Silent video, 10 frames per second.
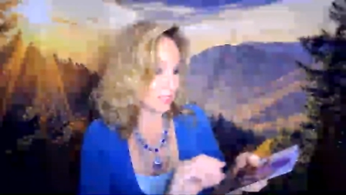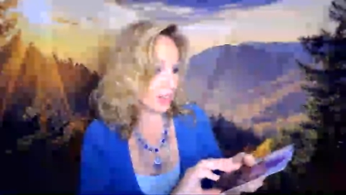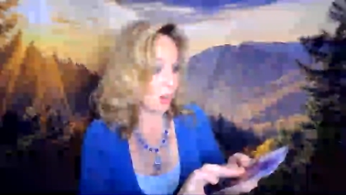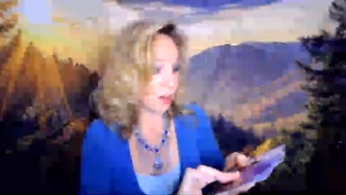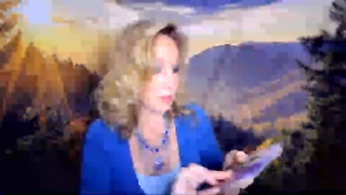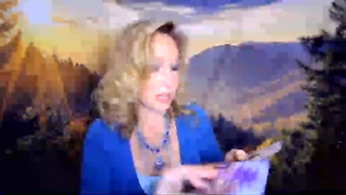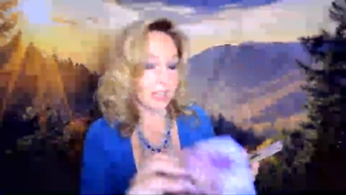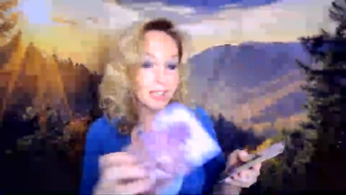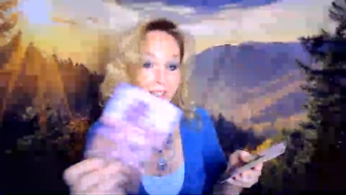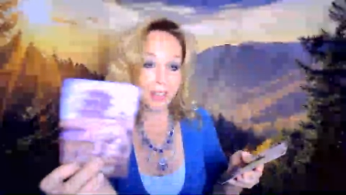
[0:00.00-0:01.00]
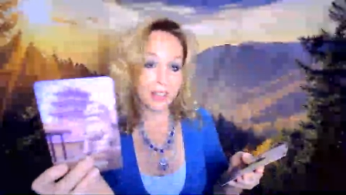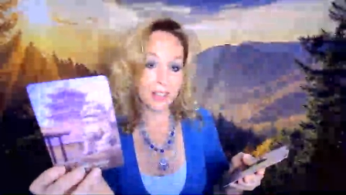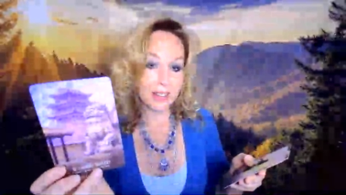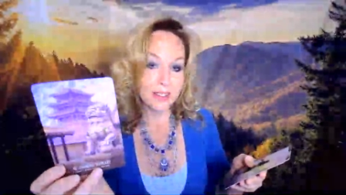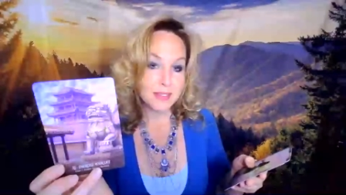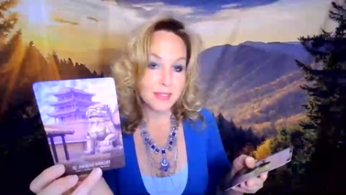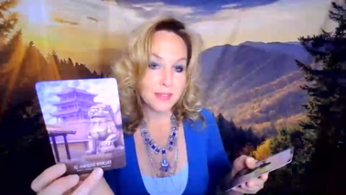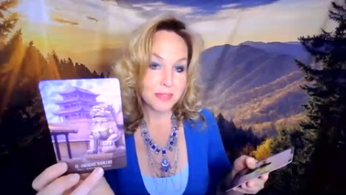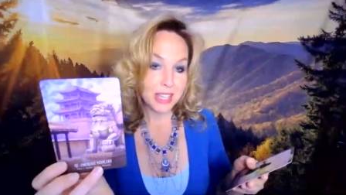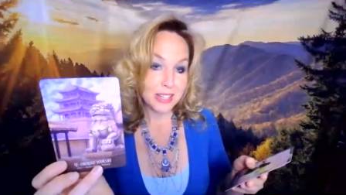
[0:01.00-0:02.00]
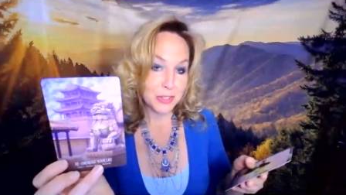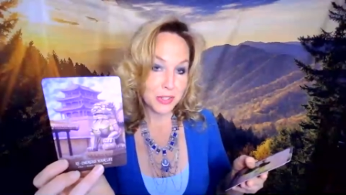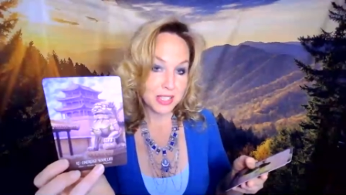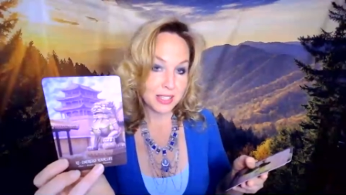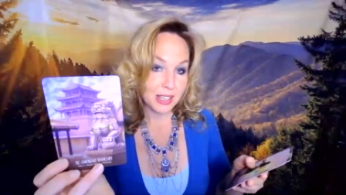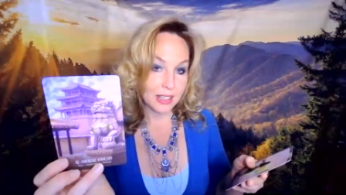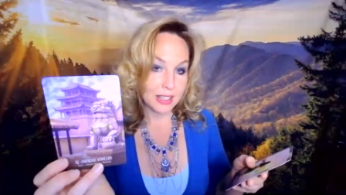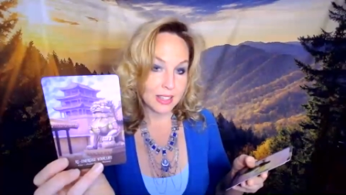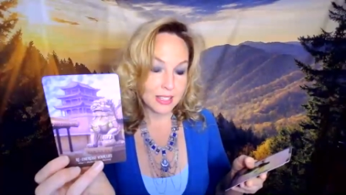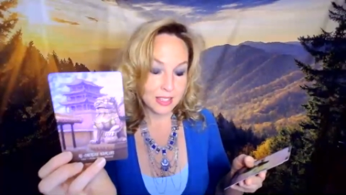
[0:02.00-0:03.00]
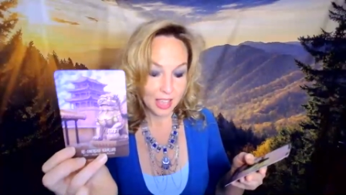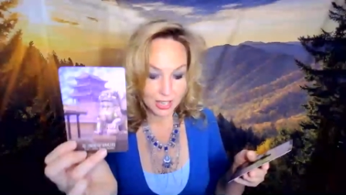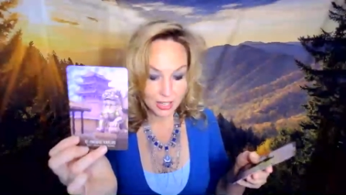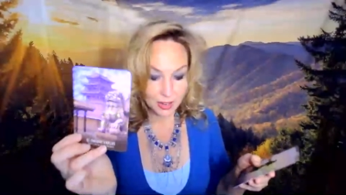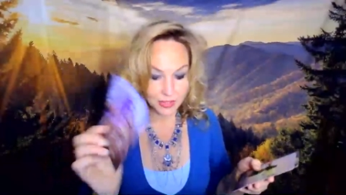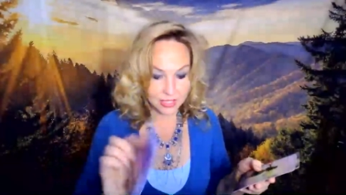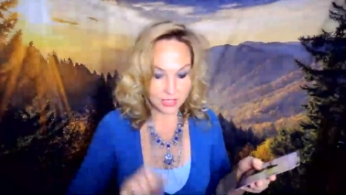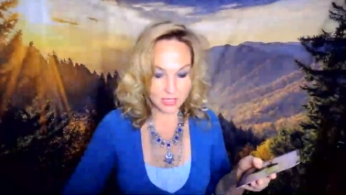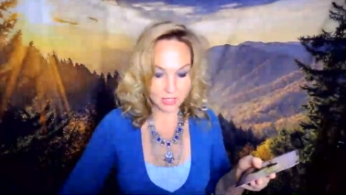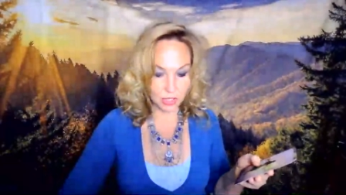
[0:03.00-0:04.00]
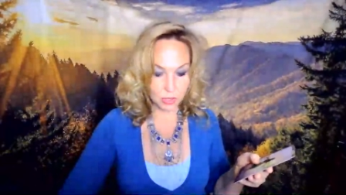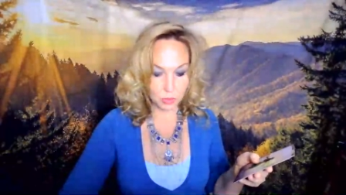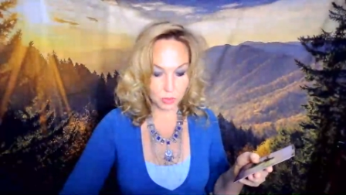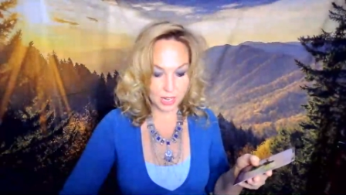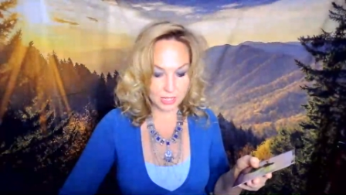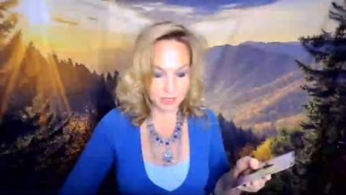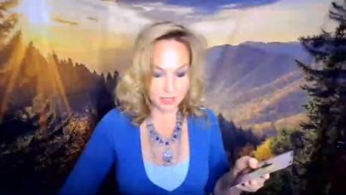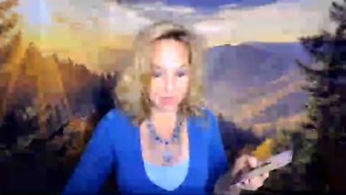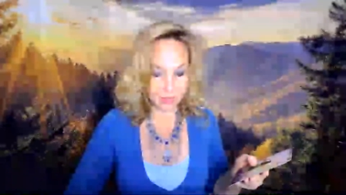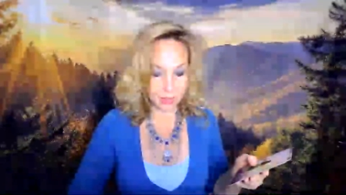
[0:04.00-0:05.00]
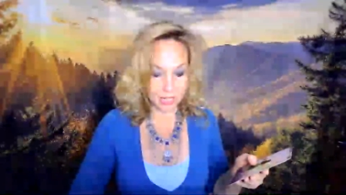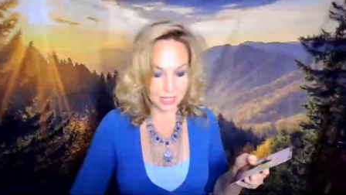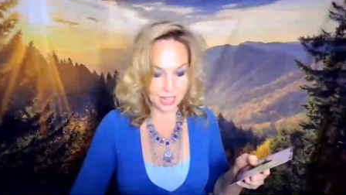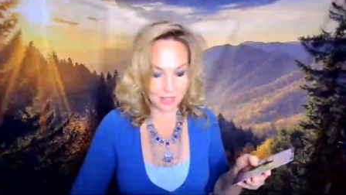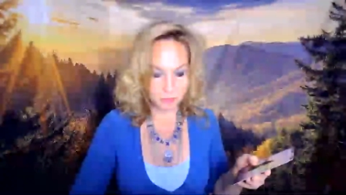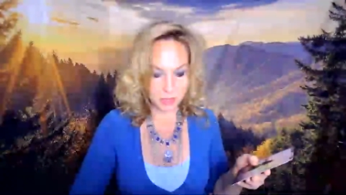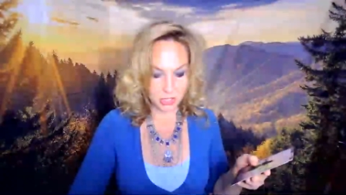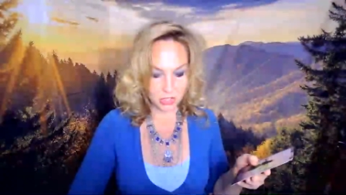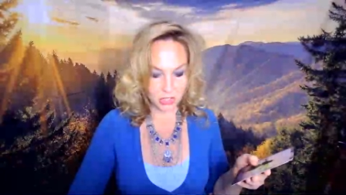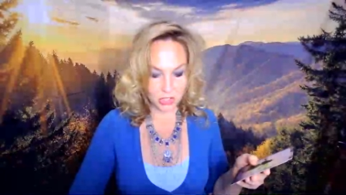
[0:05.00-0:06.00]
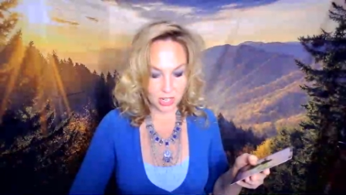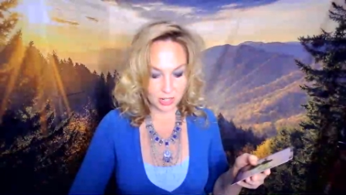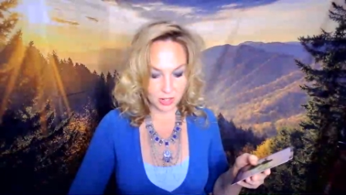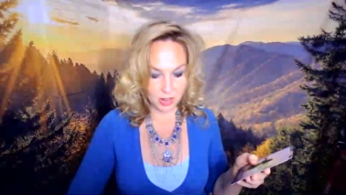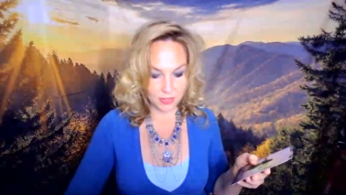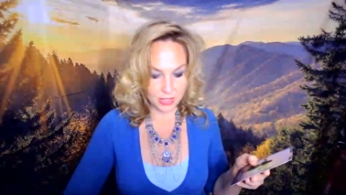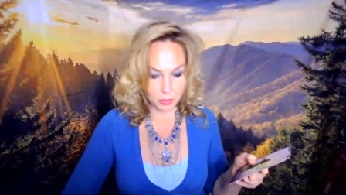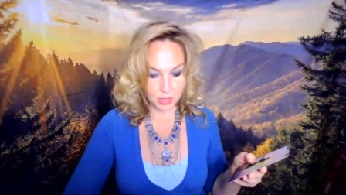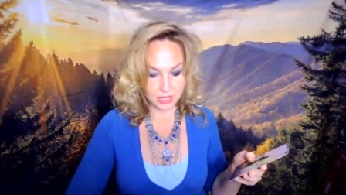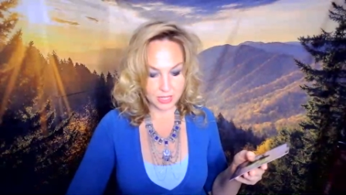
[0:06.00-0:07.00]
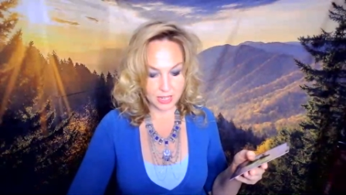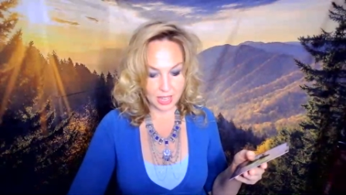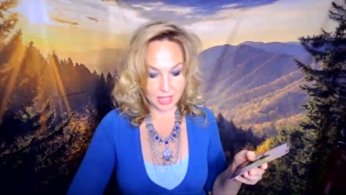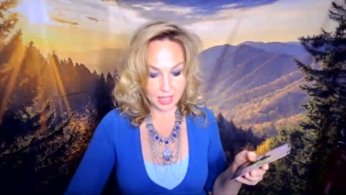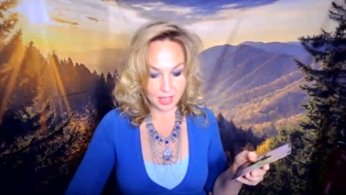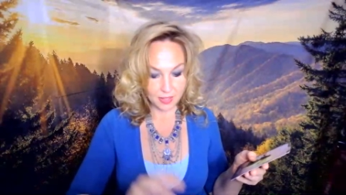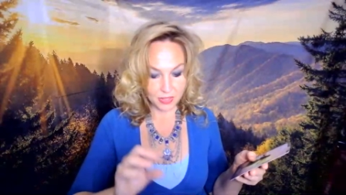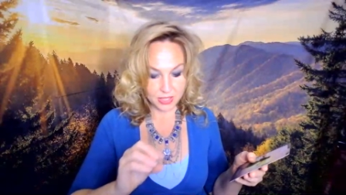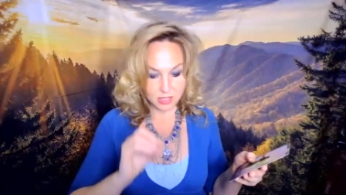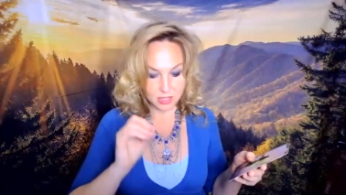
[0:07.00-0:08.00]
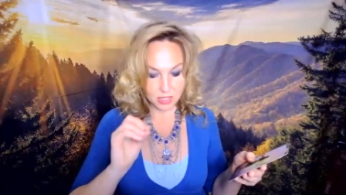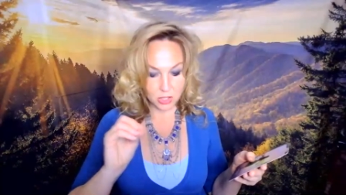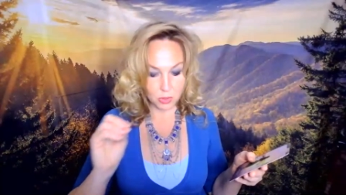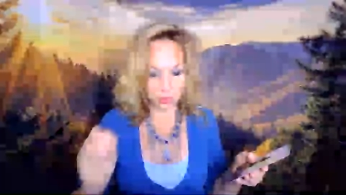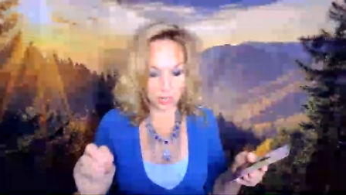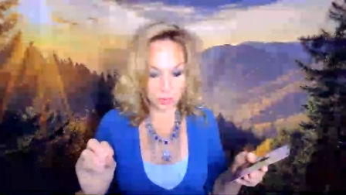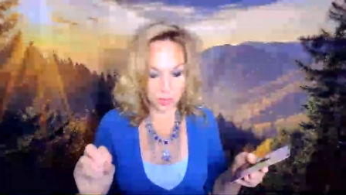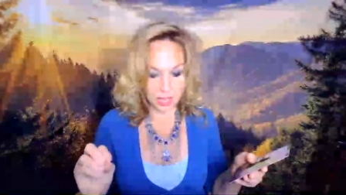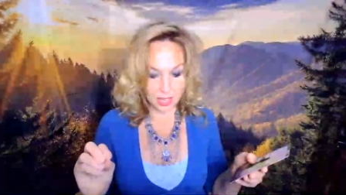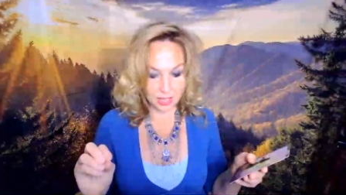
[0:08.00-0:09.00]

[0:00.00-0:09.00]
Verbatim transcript: and harmony interesting this you know this is such a great even though i didn't have much to share on this one today this is such a great way.